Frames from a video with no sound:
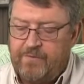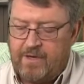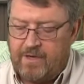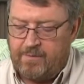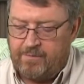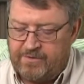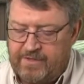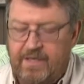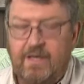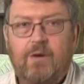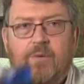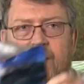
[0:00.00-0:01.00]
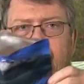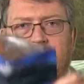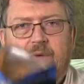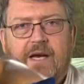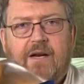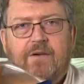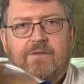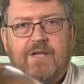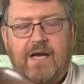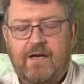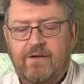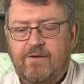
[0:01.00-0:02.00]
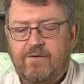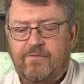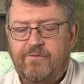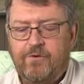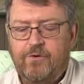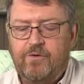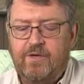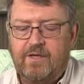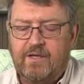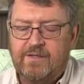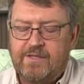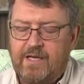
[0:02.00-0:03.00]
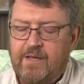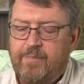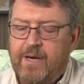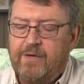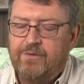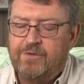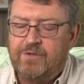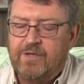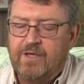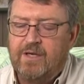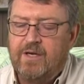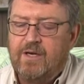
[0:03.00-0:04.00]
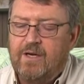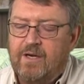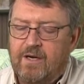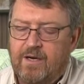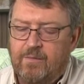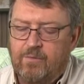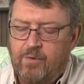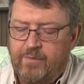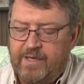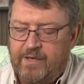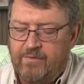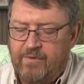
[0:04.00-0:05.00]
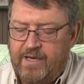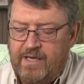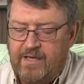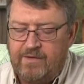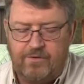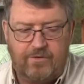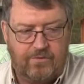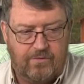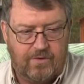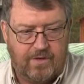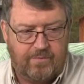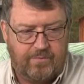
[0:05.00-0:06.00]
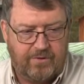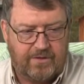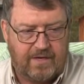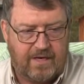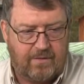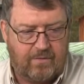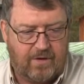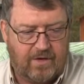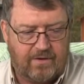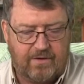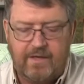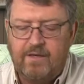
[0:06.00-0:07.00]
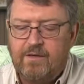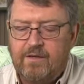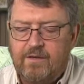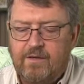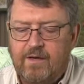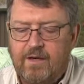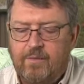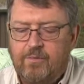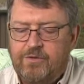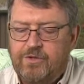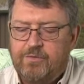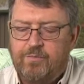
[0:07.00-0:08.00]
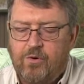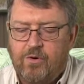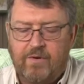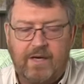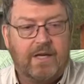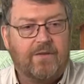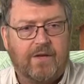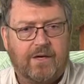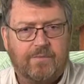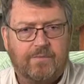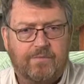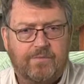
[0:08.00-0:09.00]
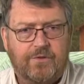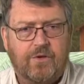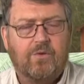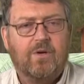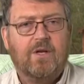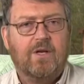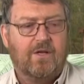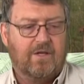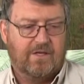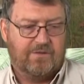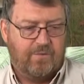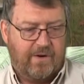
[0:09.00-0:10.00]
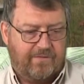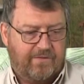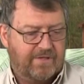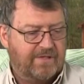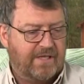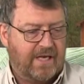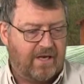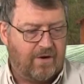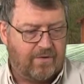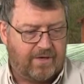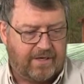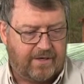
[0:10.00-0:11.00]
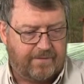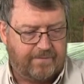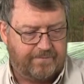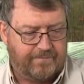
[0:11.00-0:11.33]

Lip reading: But then here we got our dehydrated food inside the pouch. When we get ready to put the hot water in, we'll just pour it right in there. So let's wait for this to get going here.